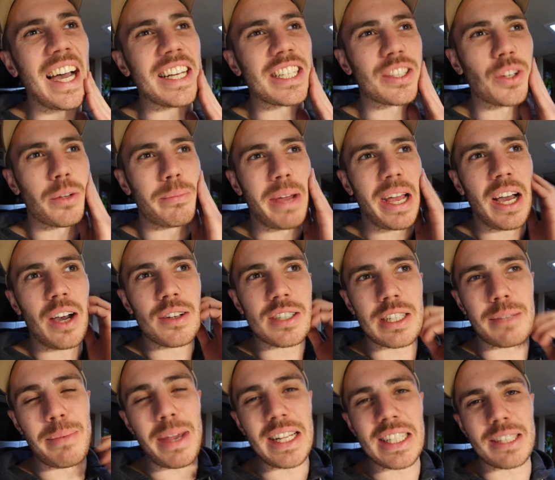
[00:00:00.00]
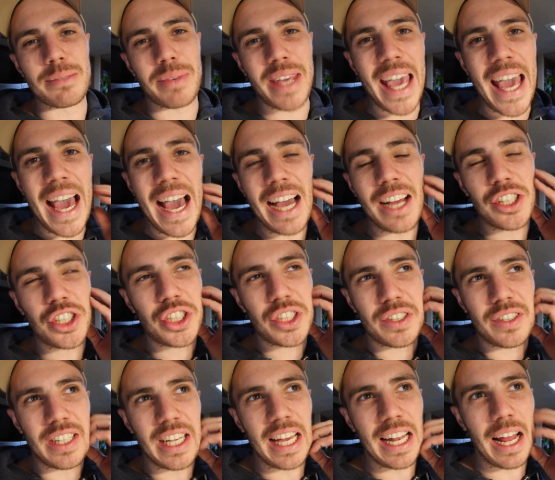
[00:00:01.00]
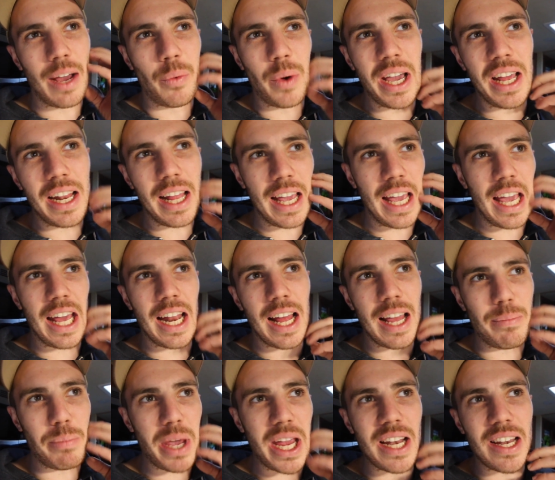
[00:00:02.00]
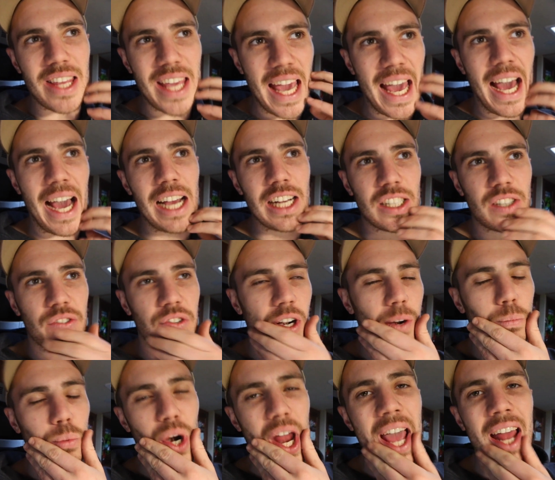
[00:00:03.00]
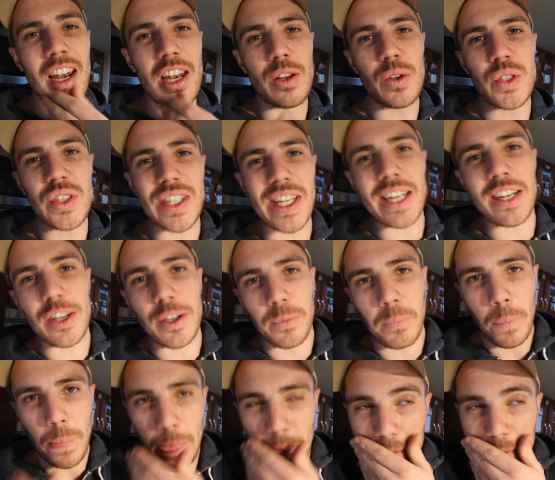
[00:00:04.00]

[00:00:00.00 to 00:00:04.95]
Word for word: I sold my house, I made some cash, and I went and I paid cash for a brand new sea-doo.